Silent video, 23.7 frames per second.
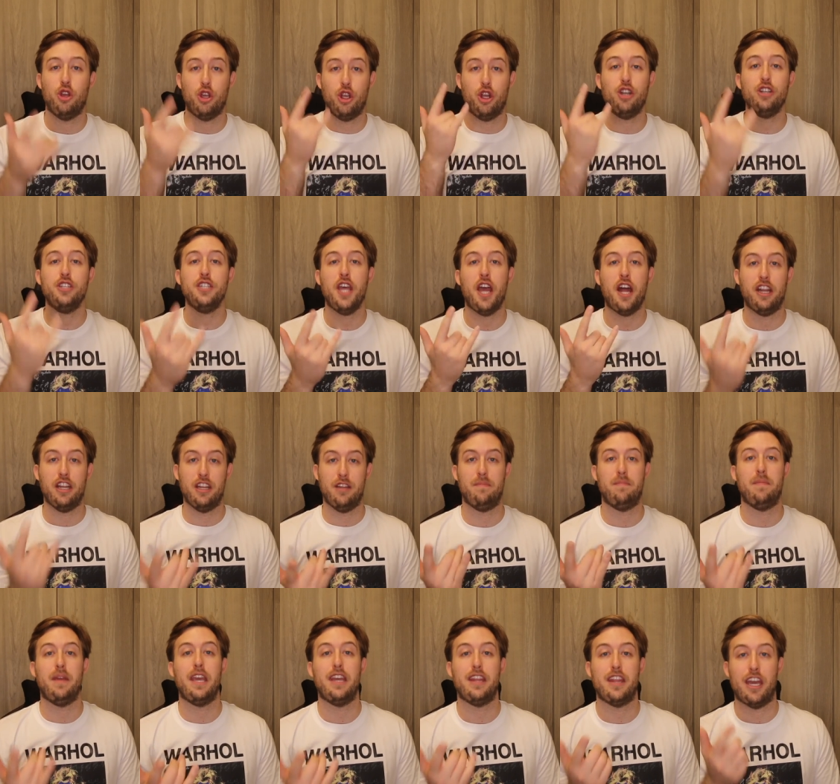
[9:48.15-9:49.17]
you're
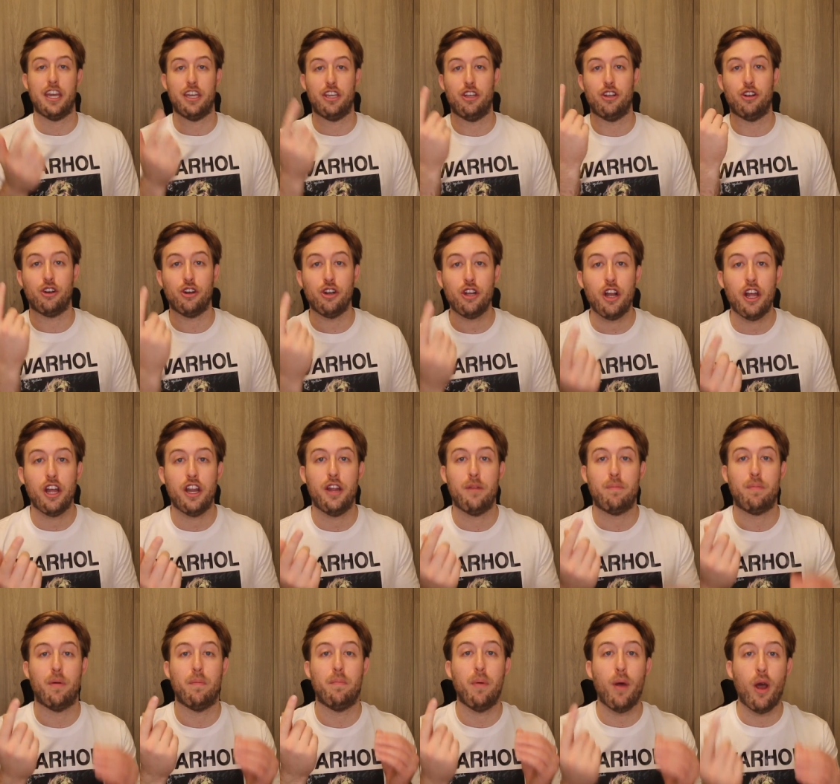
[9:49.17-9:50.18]
telling me that you're gonna
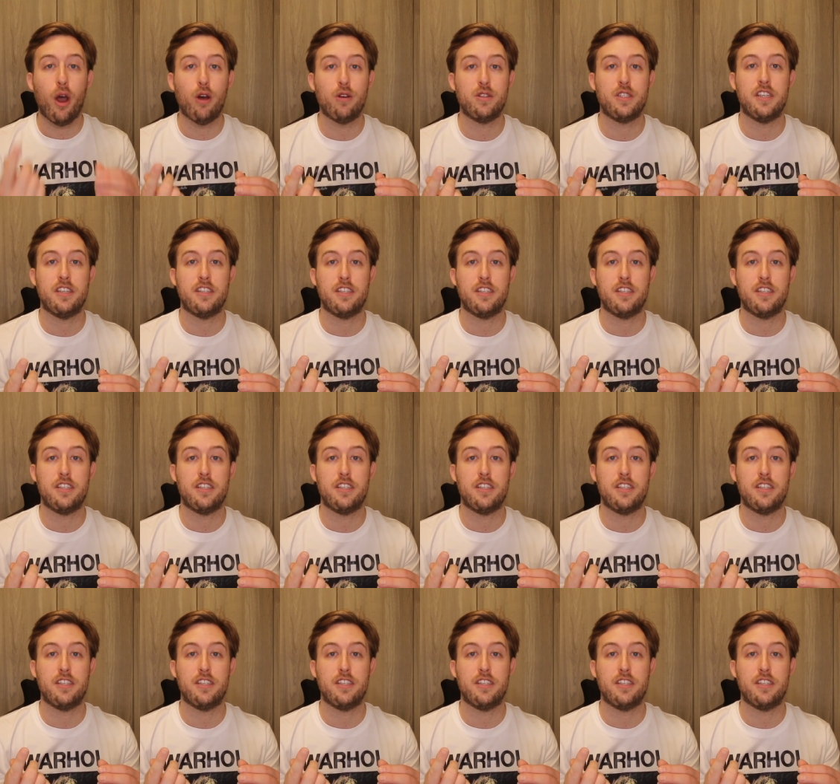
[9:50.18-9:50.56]
propose